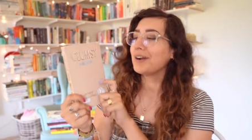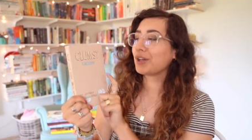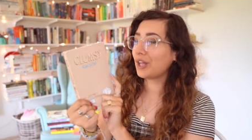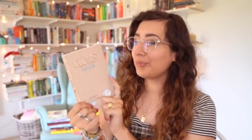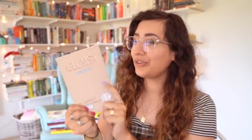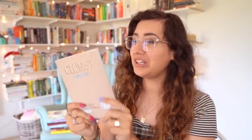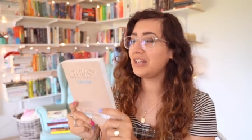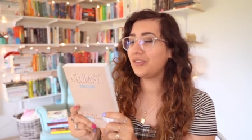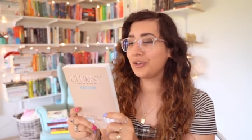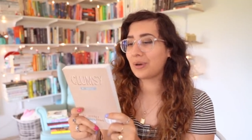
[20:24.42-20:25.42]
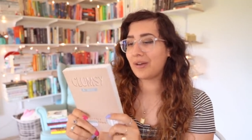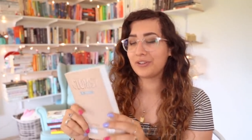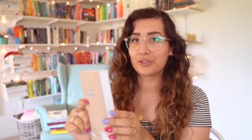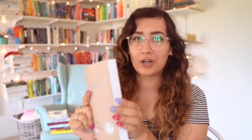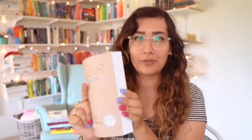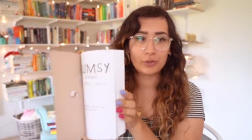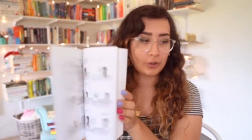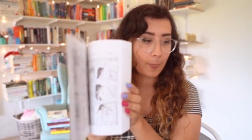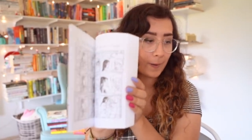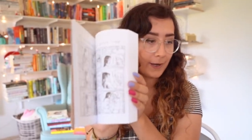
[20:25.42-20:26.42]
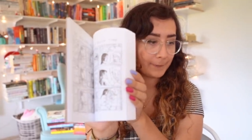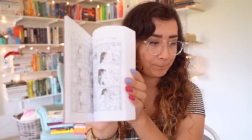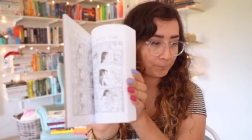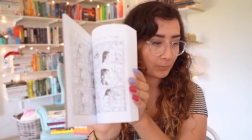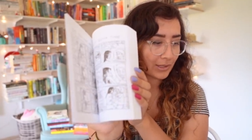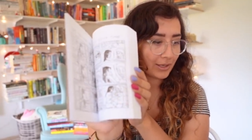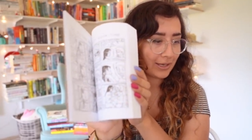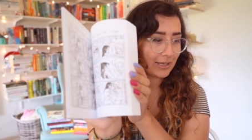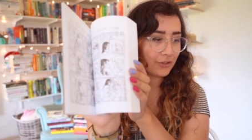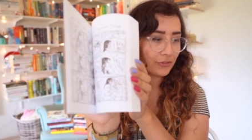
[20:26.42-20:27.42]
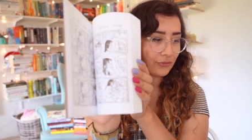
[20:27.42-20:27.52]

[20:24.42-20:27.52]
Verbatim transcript: Clumsy is a graphic novel. Um, it has a